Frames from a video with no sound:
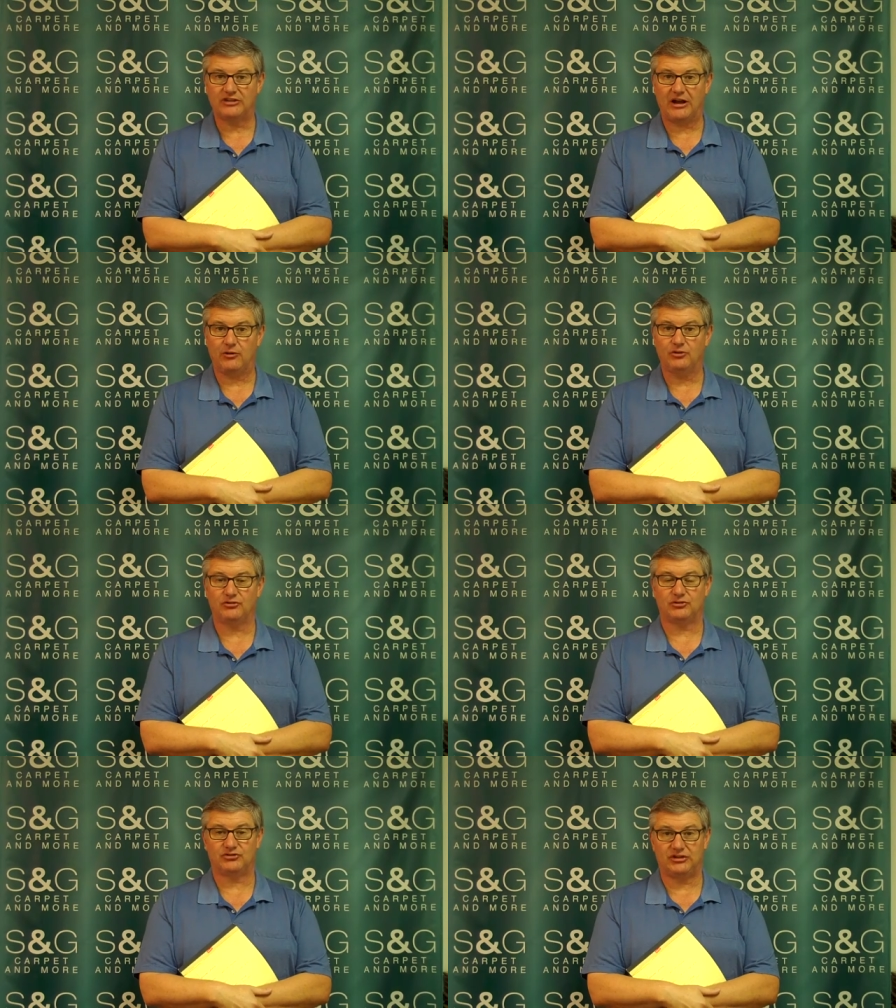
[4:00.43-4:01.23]
hours
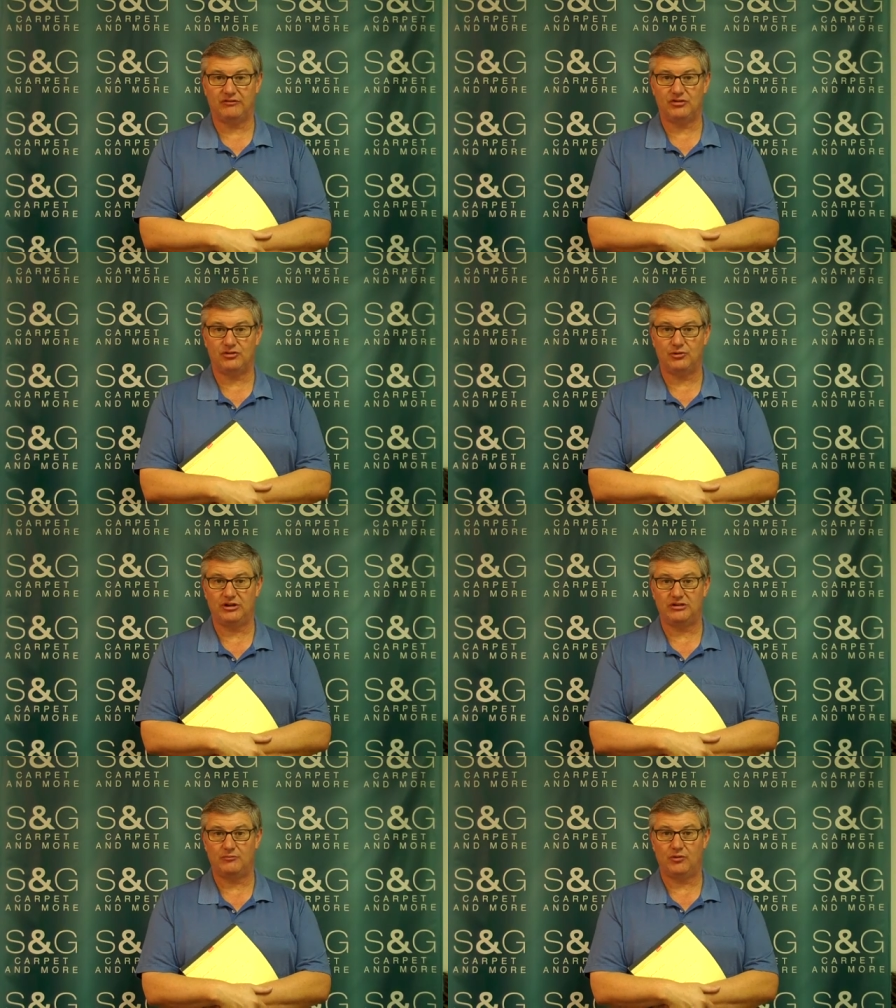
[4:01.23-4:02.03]
are 7:30
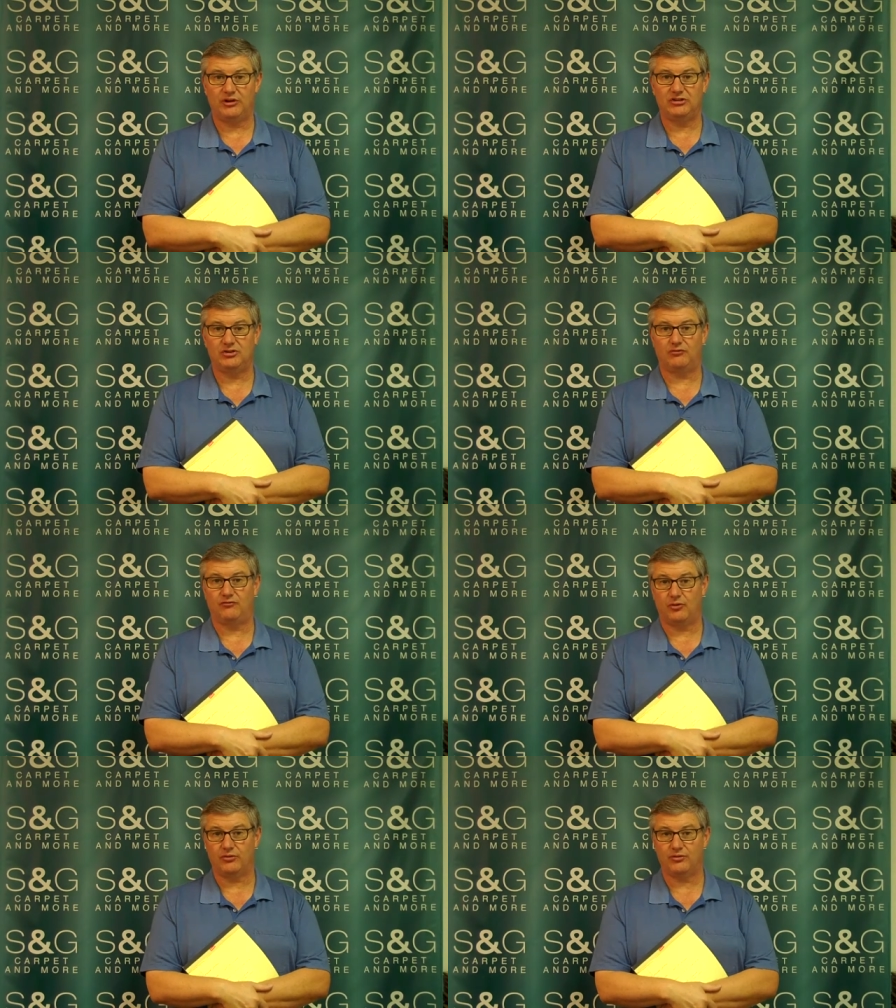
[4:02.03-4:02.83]
in the morning till
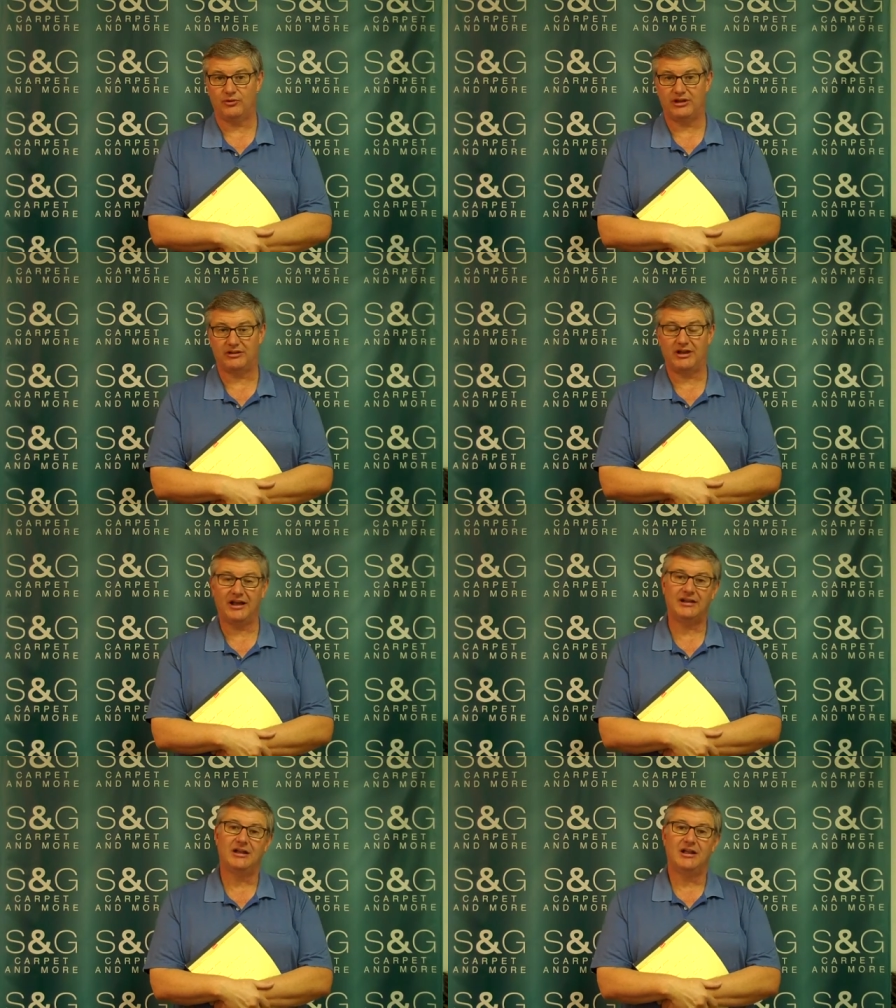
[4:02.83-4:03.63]
4:30 at
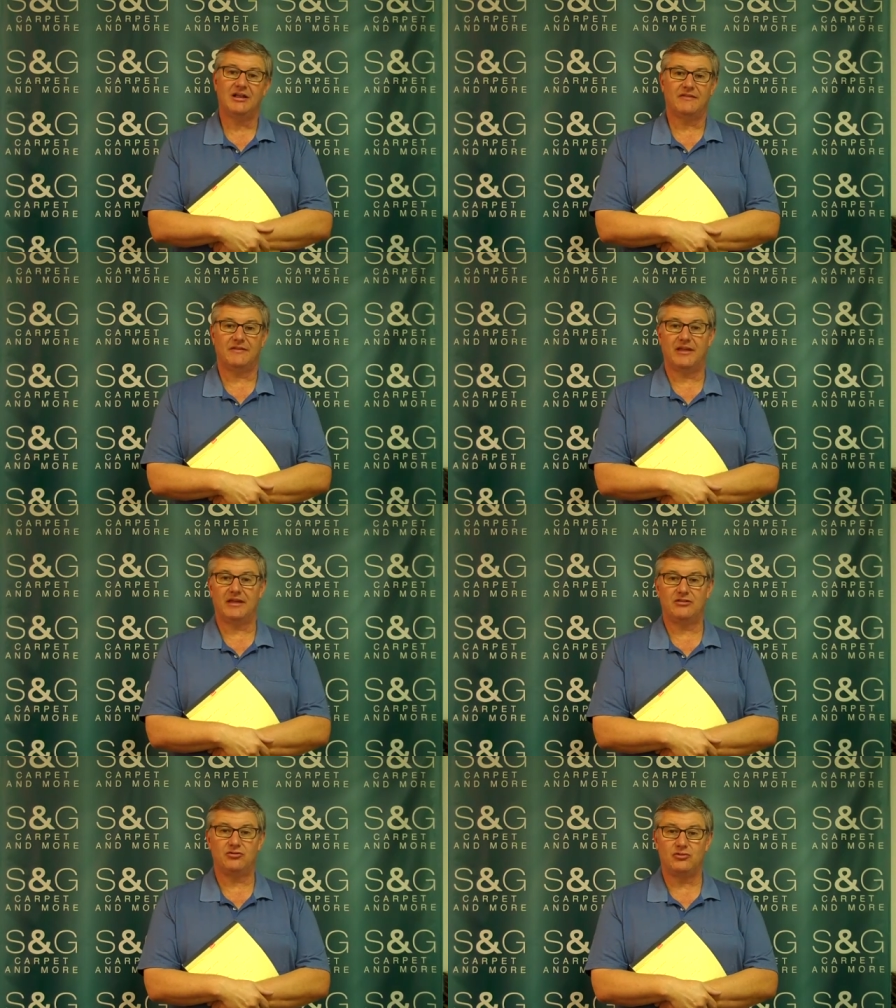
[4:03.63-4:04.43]
night.
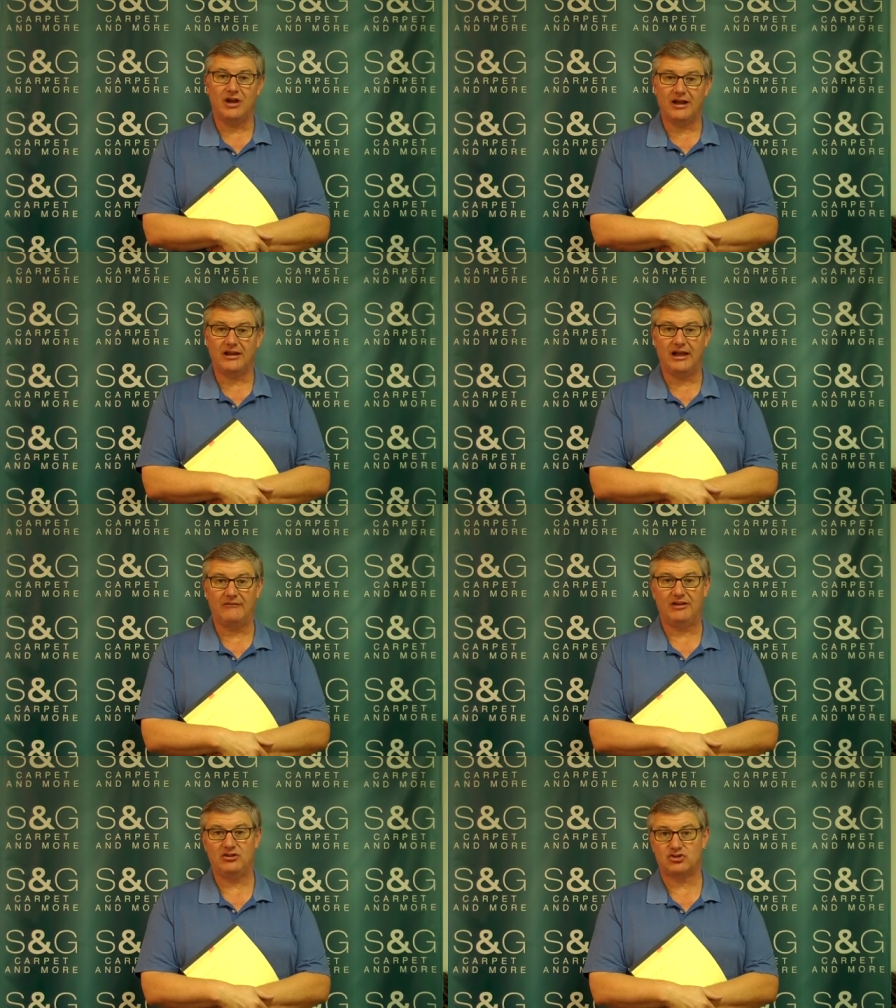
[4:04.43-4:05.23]
They do not have
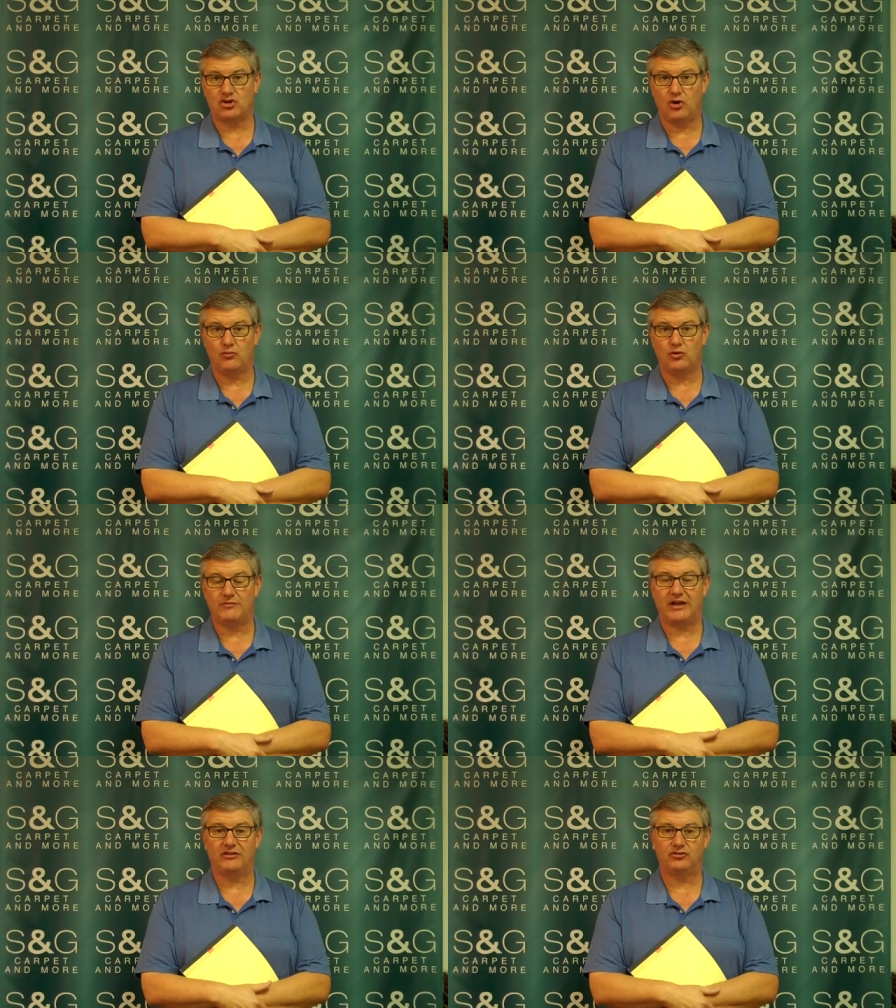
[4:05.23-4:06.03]
a showroom
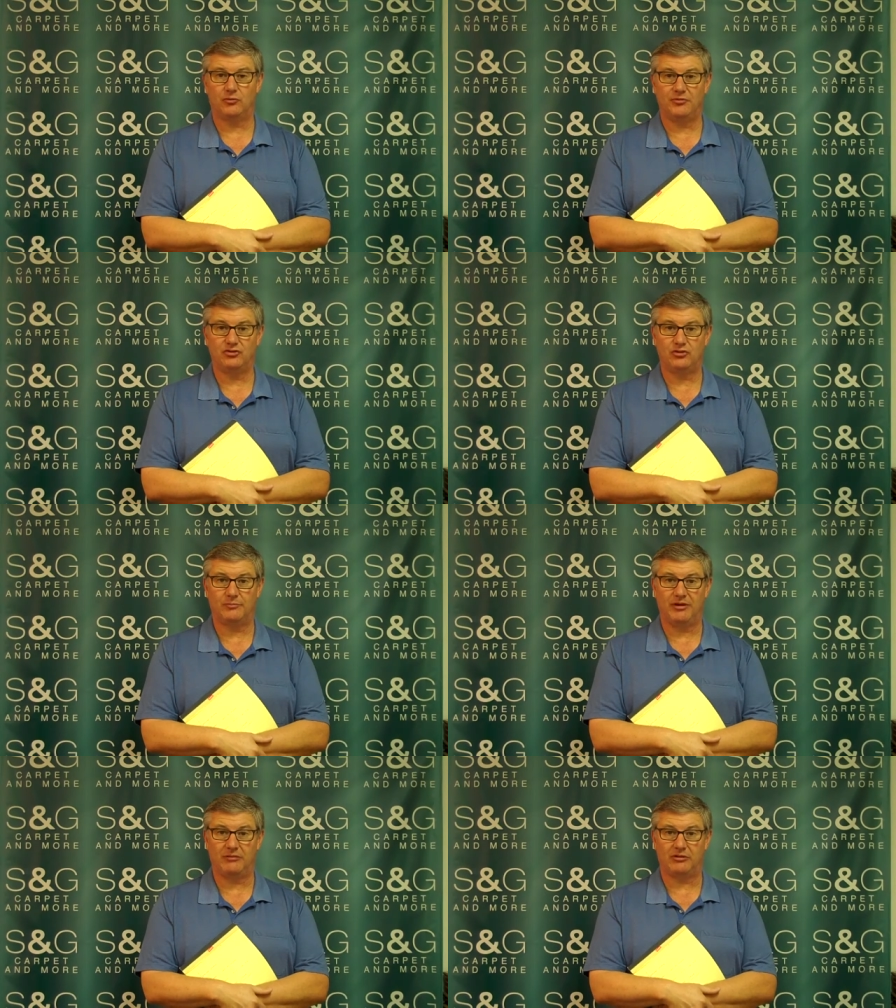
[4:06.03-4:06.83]
that is open to the
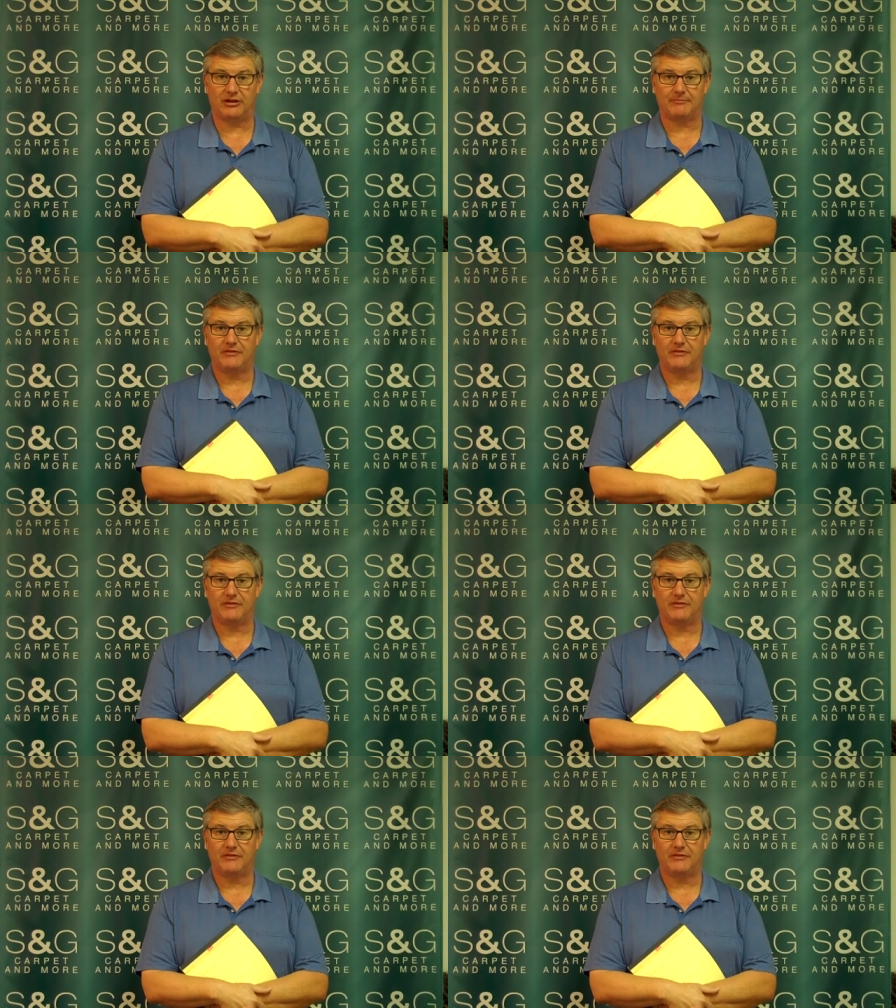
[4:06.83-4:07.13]
public.